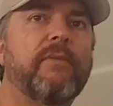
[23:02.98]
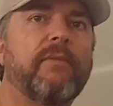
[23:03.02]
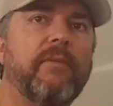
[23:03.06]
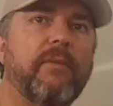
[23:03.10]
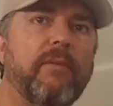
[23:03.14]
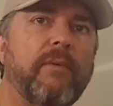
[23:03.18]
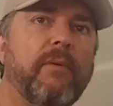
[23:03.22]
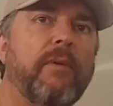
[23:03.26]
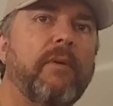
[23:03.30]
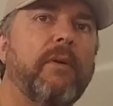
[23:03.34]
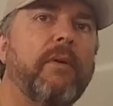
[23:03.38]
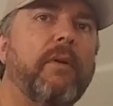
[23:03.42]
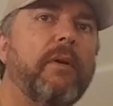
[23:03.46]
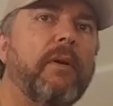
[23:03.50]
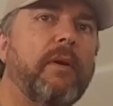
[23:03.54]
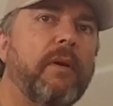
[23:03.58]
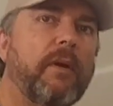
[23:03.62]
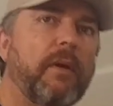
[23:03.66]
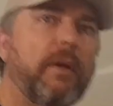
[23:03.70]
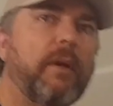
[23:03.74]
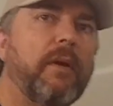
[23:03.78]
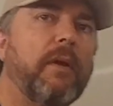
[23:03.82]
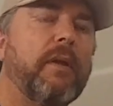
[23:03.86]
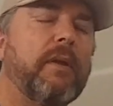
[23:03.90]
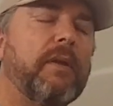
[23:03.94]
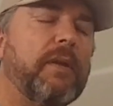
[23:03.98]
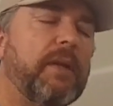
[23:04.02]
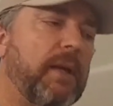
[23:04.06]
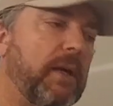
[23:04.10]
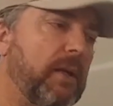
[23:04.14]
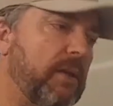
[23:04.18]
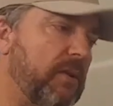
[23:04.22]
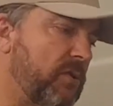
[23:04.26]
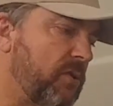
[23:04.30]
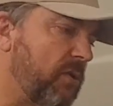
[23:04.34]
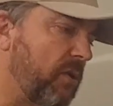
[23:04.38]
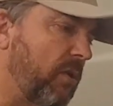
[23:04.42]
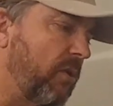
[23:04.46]
And to Vegas.
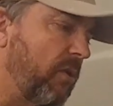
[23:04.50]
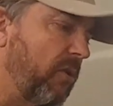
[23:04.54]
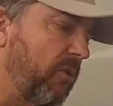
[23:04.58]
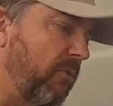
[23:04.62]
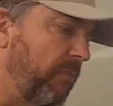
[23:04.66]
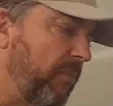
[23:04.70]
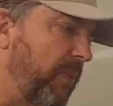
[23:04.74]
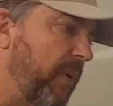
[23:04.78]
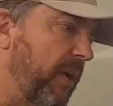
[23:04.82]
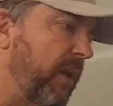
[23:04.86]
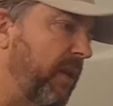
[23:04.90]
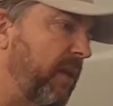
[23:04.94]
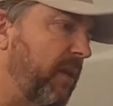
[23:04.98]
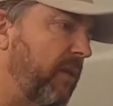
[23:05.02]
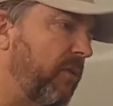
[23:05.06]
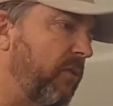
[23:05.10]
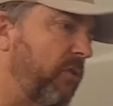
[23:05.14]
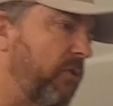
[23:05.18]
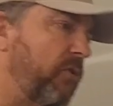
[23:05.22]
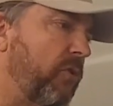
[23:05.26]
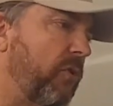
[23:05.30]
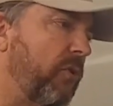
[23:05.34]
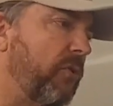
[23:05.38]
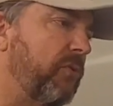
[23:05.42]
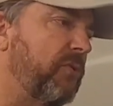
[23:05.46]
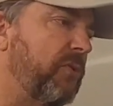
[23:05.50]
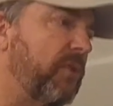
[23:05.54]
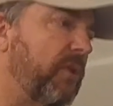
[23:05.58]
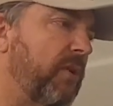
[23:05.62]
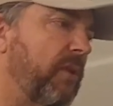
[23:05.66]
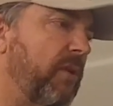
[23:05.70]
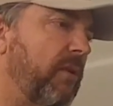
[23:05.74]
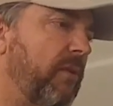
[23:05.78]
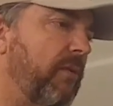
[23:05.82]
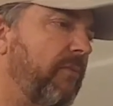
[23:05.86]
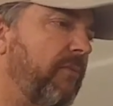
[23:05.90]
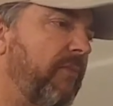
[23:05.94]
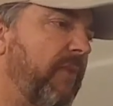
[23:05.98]
Yeah. So, but do,
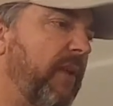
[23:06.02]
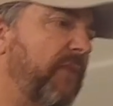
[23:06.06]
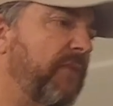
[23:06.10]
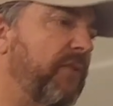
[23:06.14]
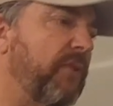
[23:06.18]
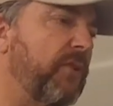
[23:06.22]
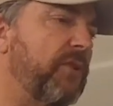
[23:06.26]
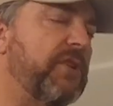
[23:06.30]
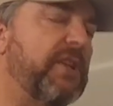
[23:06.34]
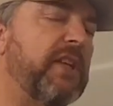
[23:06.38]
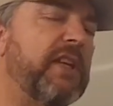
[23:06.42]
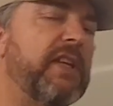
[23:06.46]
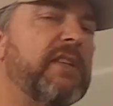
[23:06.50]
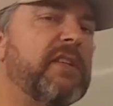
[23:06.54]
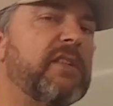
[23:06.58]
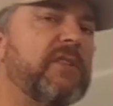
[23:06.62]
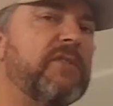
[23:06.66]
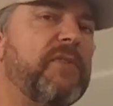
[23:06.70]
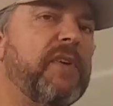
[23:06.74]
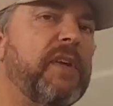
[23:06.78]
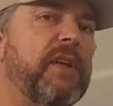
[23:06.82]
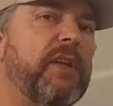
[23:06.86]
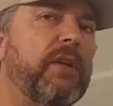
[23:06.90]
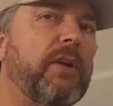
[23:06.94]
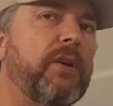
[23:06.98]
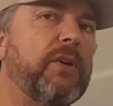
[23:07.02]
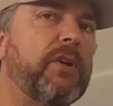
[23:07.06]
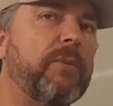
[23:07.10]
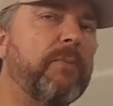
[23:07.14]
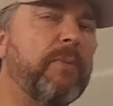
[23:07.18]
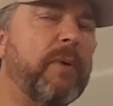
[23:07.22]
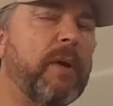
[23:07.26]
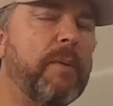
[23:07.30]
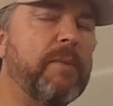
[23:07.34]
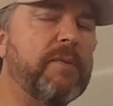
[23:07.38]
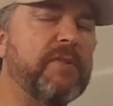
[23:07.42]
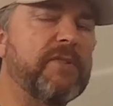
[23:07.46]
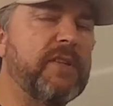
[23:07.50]
to, if you're seeing this video, you're
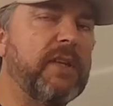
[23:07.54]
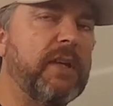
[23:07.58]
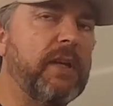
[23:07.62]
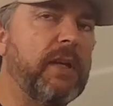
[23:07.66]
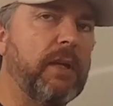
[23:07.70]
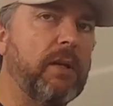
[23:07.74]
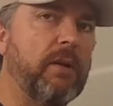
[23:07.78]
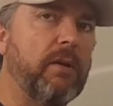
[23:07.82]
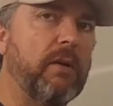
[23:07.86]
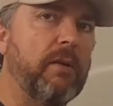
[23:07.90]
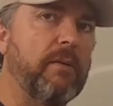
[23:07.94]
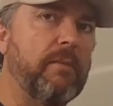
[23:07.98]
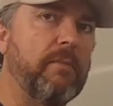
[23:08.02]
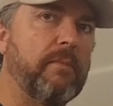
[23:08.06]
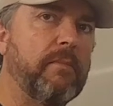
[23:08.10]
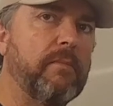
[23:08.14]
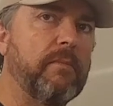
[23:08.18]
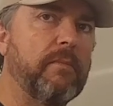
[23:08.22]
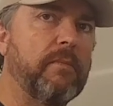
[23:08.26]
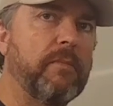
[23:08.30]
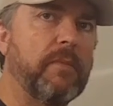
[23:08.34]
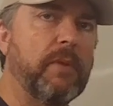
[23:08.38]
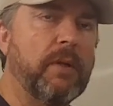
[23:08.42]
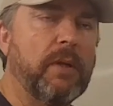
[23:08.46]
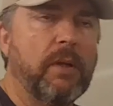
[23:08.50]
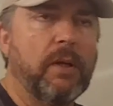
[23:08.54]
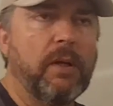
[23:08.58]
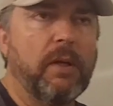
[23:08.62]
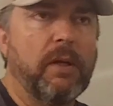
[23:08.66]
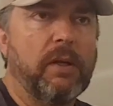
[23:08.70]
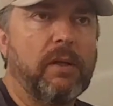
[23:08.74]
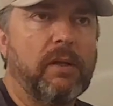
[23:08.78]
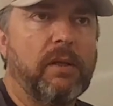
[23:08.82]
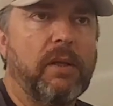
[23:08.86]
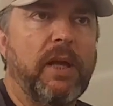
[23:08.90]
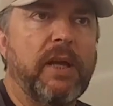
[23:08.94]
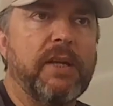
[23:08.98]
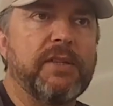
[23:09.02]
probably seeing it on
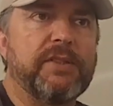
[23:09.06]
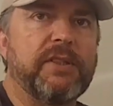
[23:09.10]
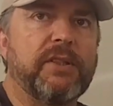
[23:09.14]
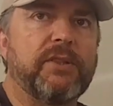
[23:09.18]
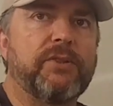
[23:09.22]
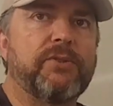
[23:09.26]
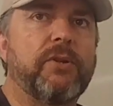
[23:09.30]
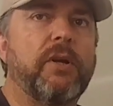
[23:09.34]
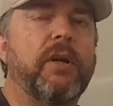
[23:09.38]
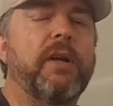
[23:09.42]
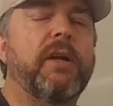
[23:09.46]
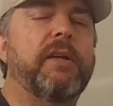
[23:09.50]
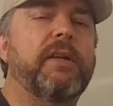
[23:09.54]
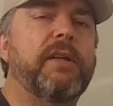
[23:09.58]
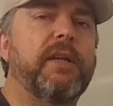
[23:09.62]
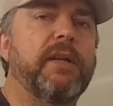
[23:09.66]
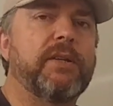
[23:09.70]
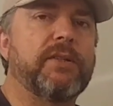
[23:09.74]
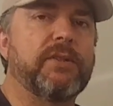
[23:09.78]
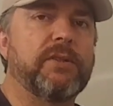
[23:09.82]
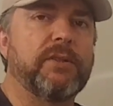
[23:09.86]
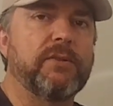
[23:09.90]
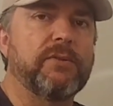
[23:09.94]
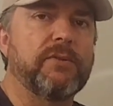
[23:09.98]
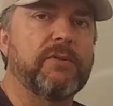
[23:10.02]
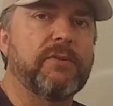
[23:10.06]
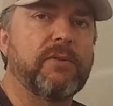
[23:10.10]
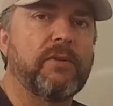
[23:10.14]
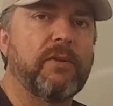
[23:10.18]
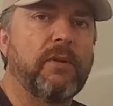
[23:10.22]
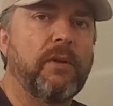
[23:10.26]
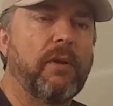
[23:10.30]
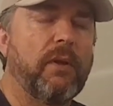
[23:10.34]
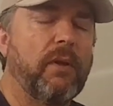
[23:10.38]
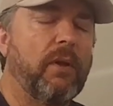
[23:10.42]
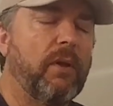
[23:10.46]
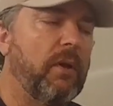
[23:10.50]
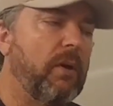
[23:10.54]
Classic Truck Addictions,
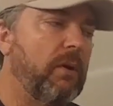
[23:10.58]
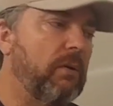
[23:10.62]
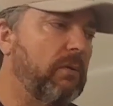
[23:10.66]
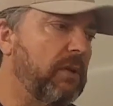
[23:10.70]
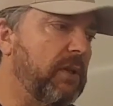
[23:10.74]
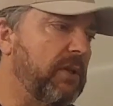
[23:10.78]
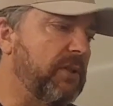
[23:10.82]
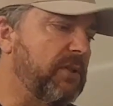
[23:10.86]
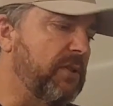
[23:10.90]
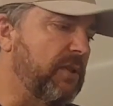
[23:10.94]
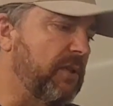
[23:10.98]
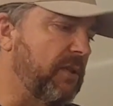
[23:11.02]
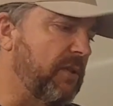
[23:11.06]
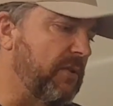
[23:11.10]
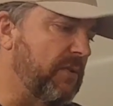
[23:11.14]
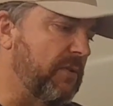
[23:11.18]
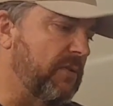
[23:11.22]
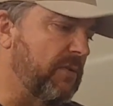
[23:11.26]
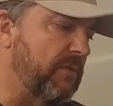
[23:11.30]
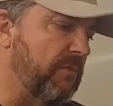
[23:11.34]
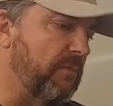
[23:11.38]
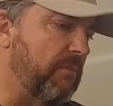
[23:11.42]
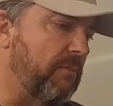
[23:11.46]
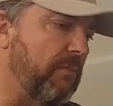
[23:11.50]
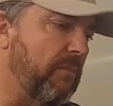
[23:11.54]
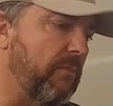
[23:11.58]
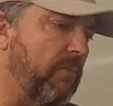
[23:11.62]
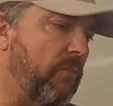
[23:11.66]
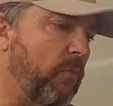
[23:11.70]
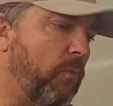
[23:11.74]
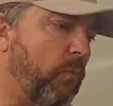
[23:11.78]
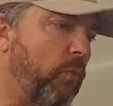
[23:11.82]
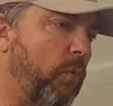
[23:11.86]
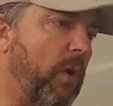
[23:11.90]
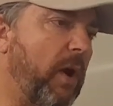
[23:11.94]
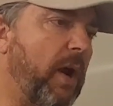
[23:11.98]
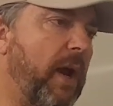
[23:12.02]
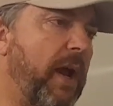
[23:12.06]
which is
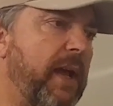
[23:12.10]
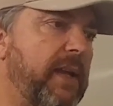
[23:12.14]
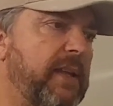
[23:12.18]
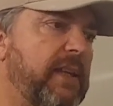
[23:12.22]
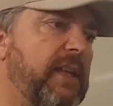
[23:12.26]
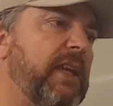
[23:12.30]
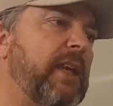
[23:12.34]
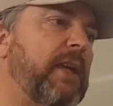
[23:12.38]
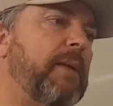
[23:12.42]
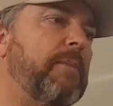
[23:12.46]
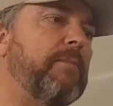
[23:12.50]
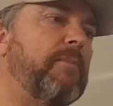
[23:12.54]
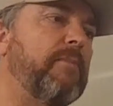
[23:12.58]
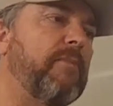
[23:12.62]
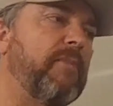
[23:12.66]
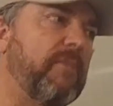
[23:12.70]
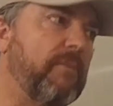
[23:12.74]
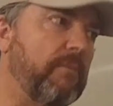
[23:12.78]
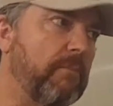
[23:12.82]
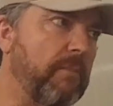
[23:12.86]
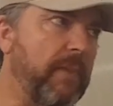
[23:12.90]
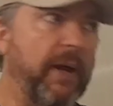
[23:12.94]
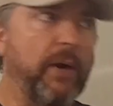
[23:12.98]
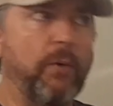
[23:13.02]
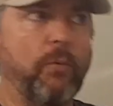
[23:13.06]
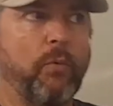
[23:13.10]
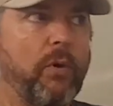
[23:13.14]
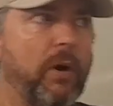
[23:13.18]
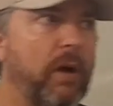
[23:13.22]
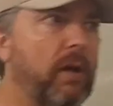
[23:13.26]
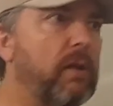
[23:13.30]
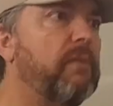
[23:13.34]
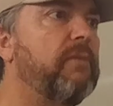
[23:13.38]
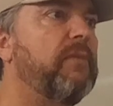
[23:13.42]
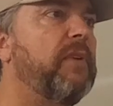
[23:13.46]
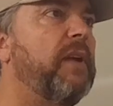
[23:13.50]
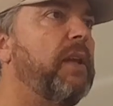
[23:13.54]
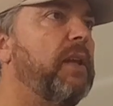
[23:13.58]
where I keep my
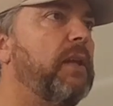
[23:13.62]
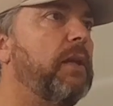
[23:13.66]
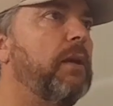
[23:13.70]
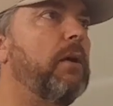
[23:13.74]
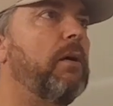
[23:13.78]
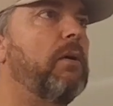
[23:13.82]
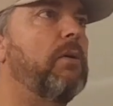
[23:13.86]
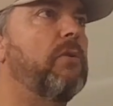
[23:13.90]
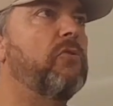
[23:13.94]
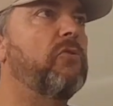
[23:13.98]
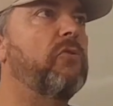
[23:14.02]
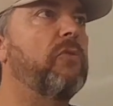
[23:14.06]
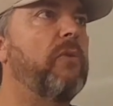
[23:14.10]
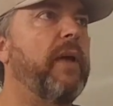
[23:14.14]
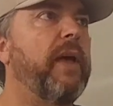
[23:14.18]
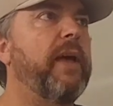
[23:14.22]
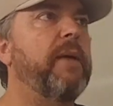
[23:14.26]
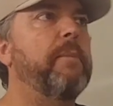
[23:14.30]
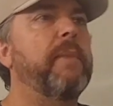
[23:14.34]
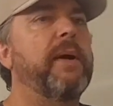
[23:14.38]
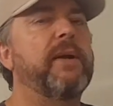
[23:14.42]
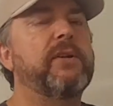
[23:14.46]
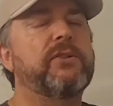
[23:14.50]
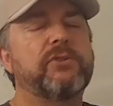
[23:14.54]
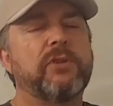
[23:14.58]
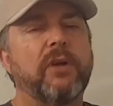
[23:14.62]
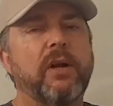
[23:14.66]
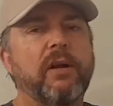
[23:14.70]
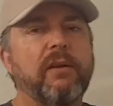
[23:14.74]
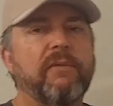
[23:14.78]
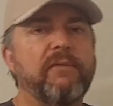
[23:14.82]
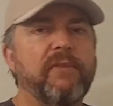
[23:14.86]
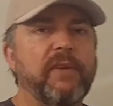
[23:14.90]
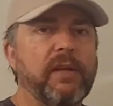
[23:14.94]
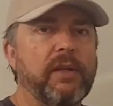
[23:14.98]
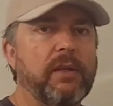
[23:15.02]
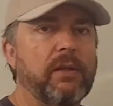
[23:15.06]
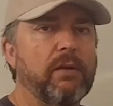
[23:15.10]
work videos and my truck
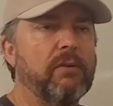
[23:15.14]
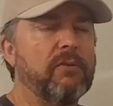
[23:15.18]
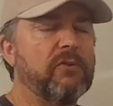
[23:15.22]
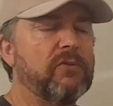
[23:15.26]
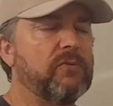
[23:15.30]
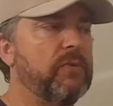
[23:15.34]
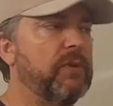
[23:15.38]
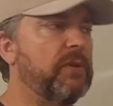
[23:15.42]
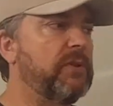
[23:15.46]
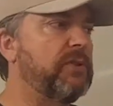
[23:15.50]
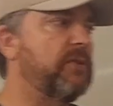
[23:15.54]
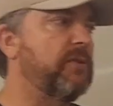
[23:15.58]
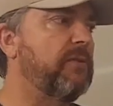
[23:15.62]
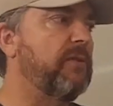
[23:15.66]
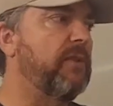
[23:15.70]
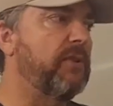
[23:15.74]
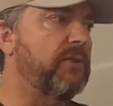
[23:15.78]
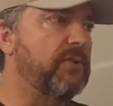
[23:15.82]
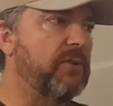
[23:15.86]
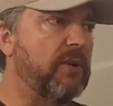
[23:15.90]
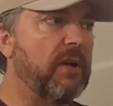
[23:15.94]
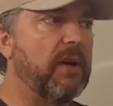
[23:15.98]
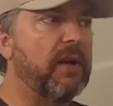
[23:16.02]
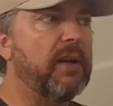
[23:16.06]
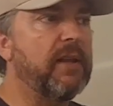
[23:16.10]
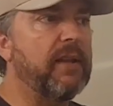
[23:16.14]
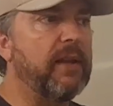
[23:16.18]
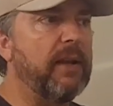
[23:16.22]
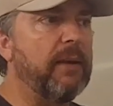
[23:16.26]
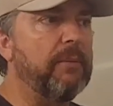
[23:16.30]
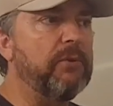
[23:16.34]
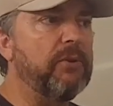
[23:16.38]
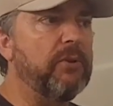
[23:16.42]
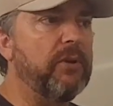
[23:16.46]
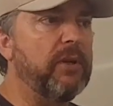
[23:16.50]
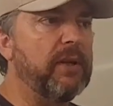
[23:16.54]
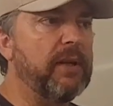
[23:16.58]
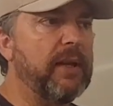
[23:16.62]
videos, which the truck that I'm
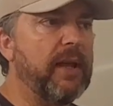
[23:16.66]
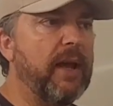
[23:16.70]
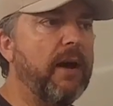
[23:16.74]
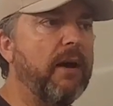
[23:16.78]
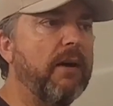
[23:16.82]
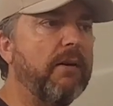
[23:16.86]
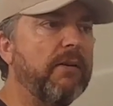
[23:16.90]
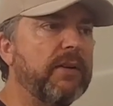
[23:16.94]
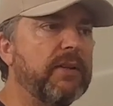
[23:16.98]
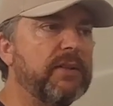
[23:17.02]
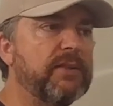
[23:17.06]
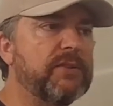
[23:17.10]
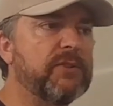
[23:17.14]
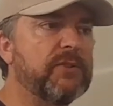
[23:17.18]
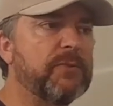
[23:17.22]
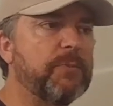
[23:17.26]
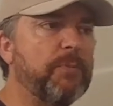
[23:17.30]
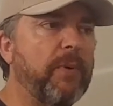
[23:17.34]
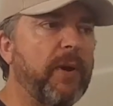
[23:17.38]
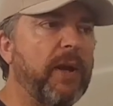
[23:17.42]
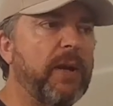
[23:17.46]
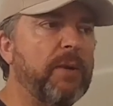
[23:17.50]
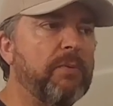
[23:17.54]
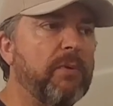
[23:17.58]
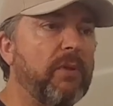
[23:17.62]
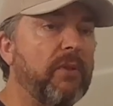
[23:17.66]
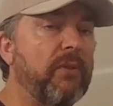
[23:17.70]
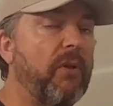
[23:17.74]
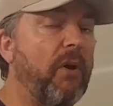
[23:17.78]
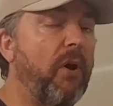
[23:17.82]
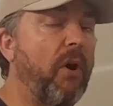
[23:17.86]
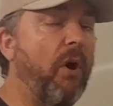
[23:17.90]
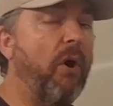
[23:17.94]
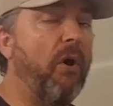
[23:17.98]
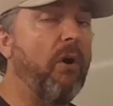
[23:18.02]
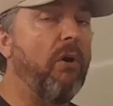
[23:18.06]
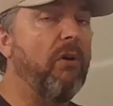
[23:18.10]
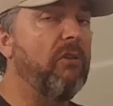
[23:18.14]
doing now is sprayed with
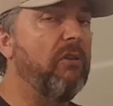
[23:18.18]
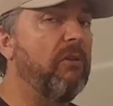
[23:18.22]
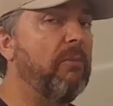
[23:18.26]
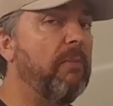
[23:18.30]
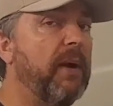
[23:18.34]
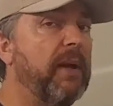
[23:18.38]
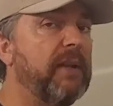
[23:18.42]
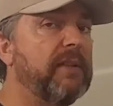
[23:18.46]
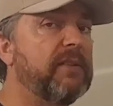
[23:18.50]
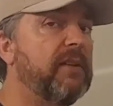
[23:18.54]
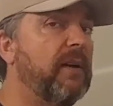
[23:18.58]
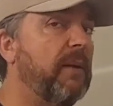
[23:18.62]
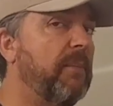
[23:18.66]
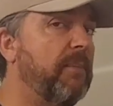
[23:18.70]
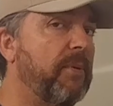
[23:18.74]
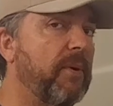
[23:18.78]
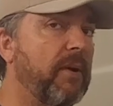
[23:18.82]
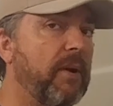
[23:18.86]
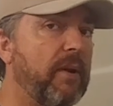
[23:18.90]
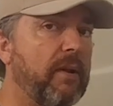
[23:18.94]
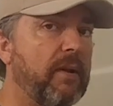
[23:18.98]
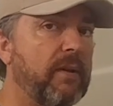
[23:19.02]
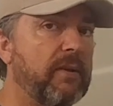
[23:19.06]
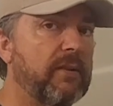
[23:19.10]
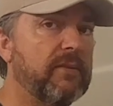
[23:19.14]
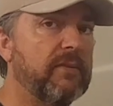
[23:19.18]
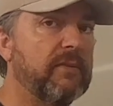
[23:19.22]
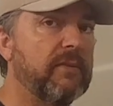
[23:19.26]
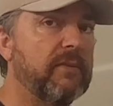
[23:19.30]
all my tub products.